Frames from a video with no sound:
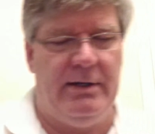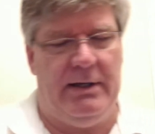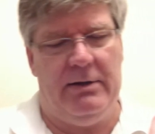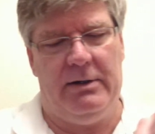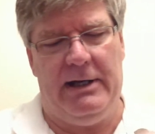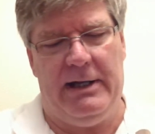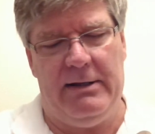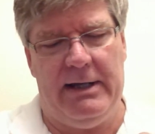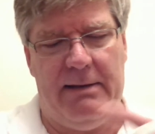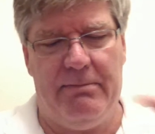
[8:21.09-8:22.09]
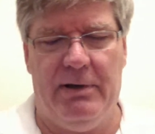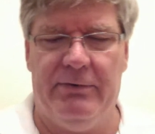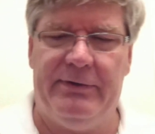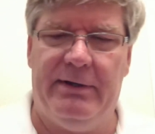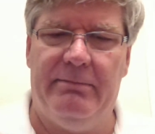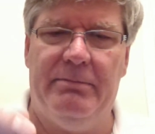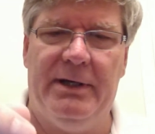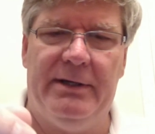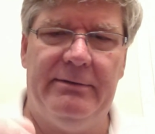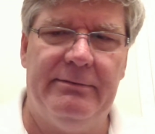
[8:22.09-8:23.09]
You can post it,
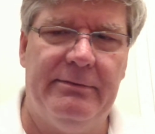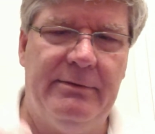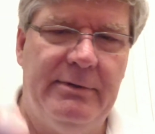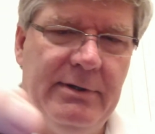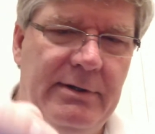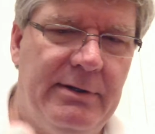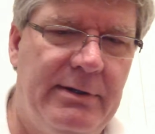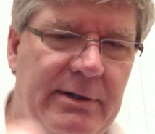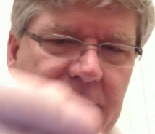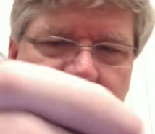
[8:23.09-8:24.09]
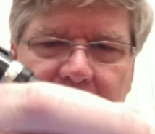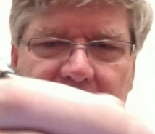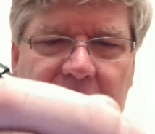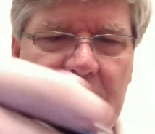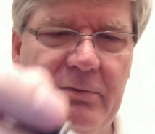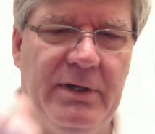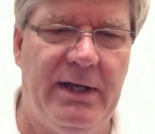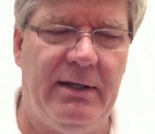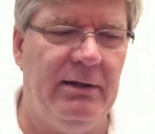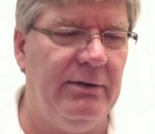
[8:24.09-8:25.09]
but then it becomes
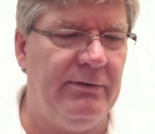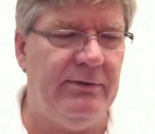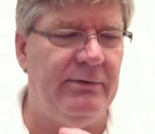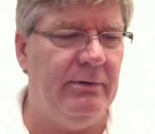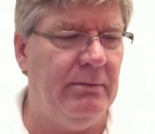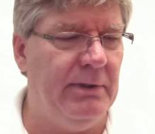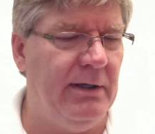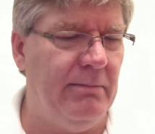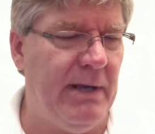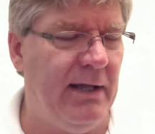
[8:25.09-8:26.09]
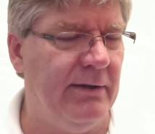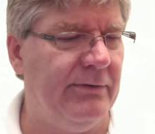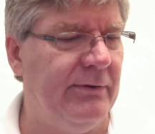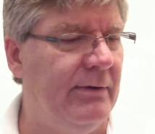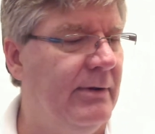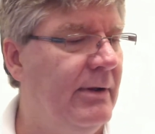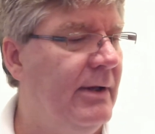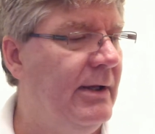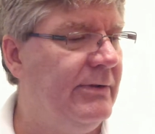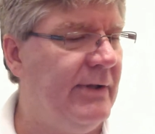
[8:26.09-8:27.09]
ridiculous. It's a little bit unbalanced.
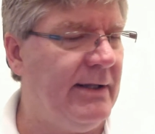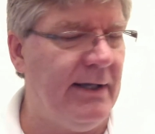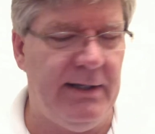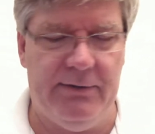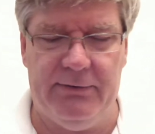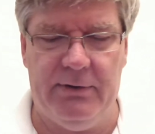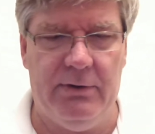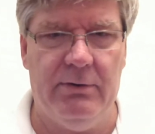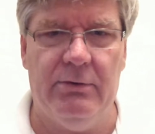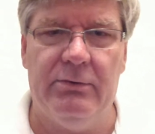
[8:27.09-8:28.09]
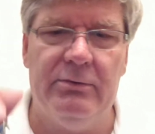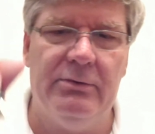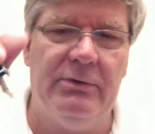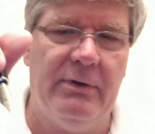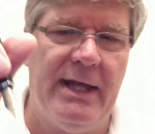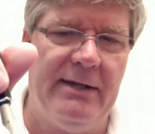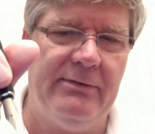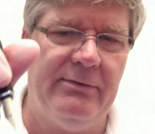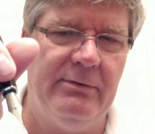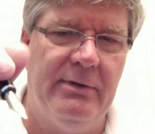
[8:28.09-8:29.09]
It's not that easy to use. So
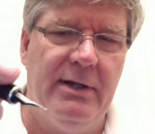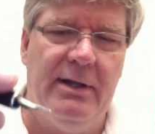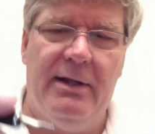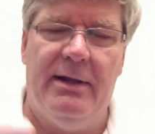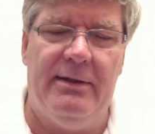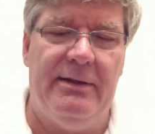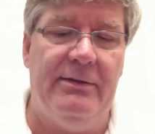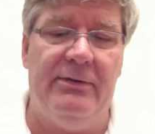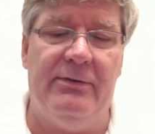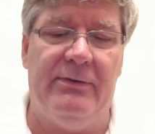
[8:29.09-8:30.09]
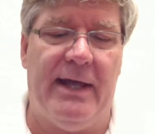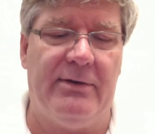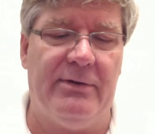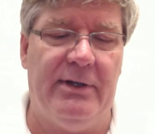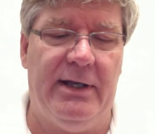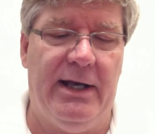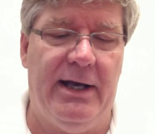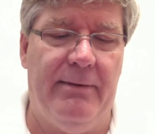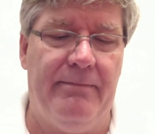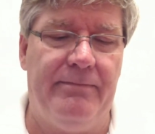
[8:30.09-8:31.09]
this is actually
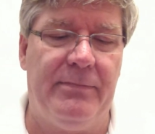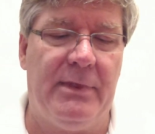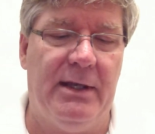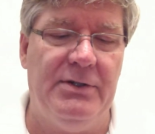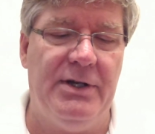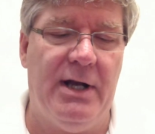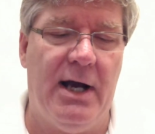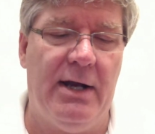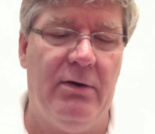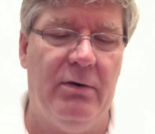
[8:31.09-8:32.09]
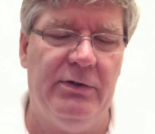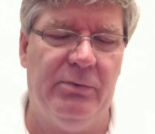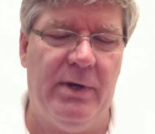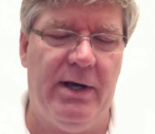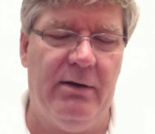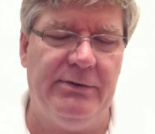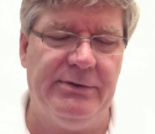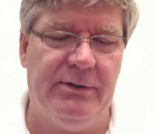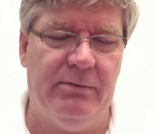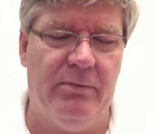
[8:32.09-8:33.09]
the Junhano as well.
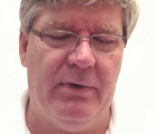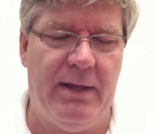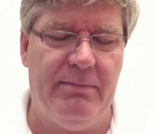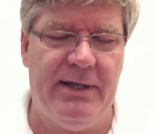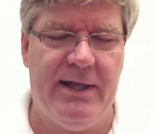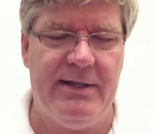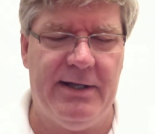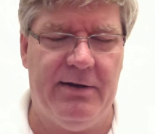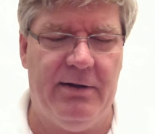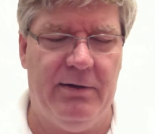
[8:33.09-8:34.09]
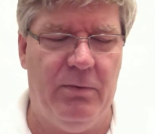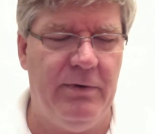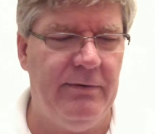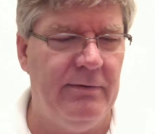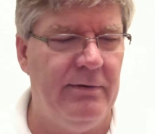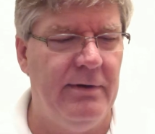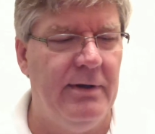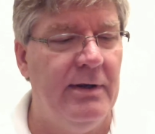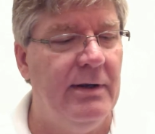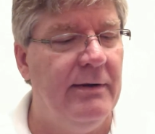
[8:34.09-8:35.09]
So I think they call it a
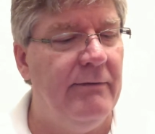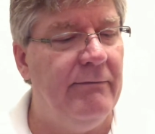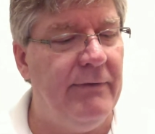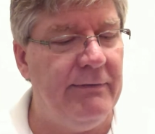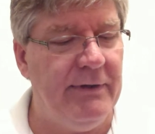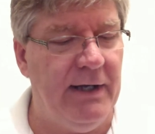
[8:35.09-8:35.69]
159,